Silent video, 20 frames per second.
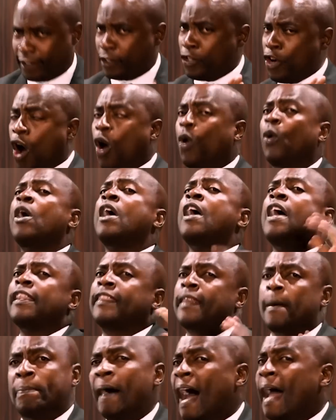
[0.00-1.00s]
No.
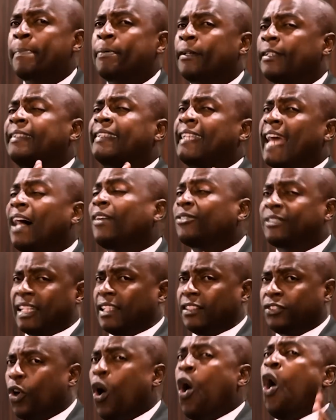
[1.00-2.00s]
The Bible tells
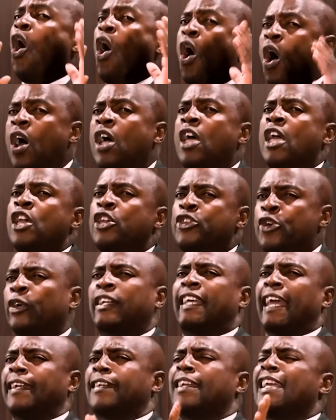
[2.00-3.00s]
us, or you
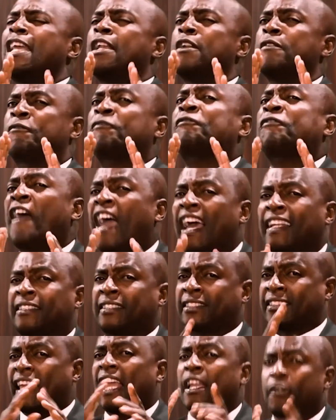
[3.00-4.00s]
can infer
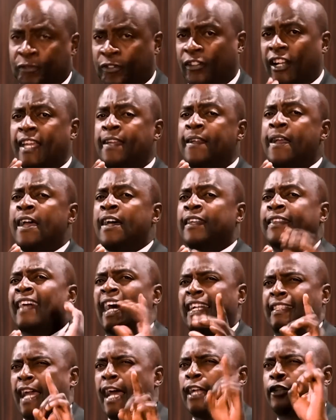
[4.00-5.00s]
safely
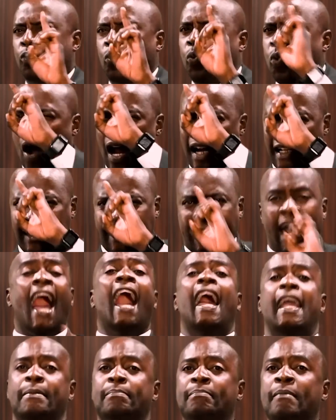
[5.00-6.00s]
that at one
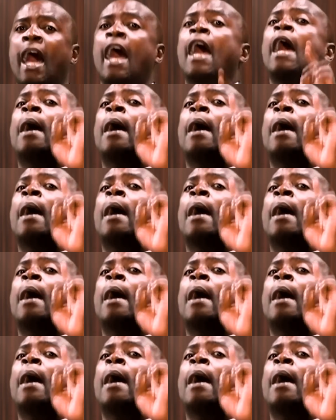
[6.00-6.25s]
time,